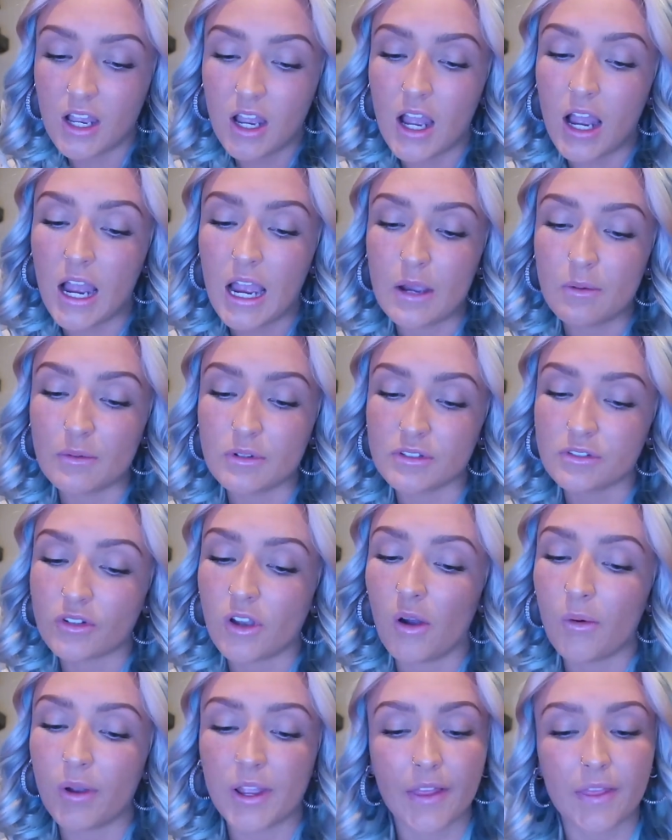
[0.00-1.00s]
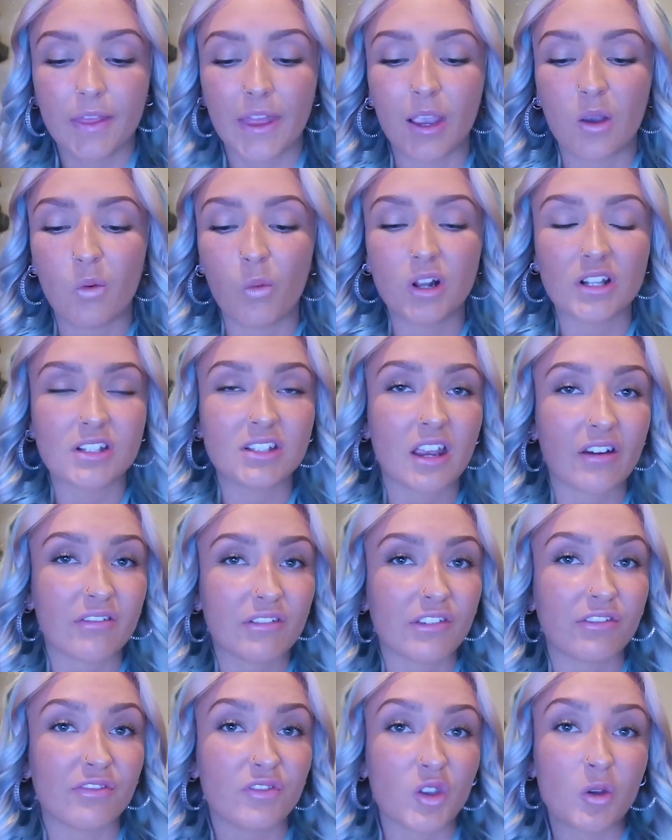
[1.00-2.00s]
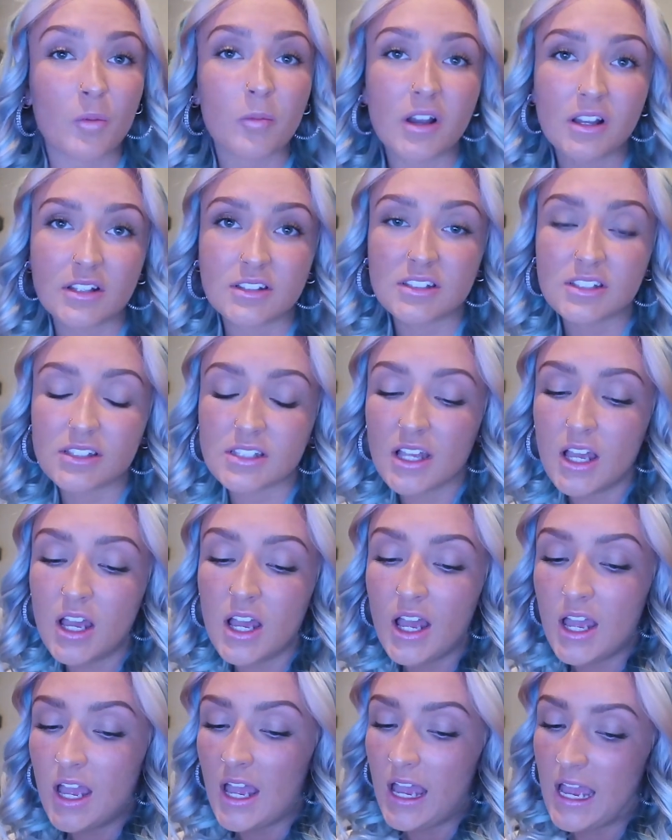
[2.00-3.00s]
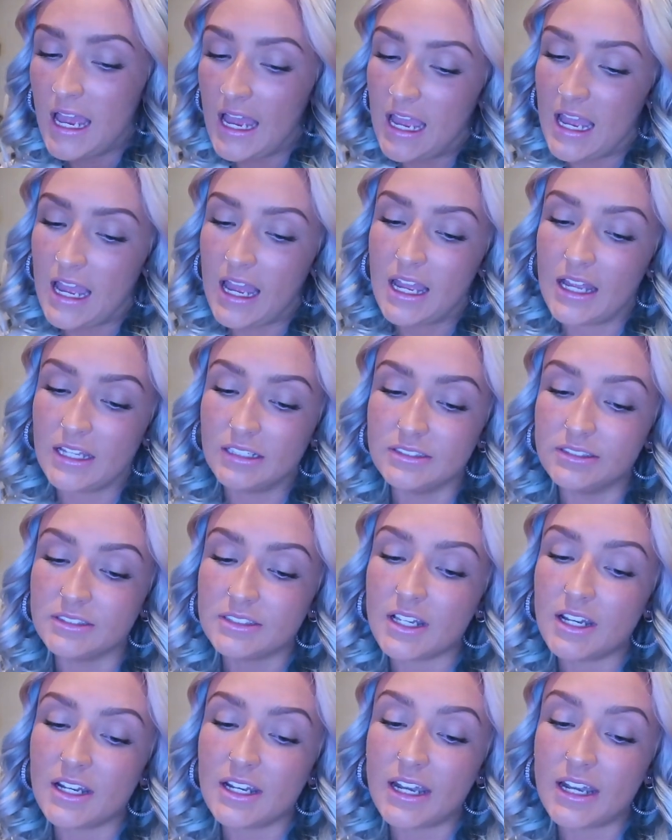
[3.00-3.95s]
I was going like once every few months. And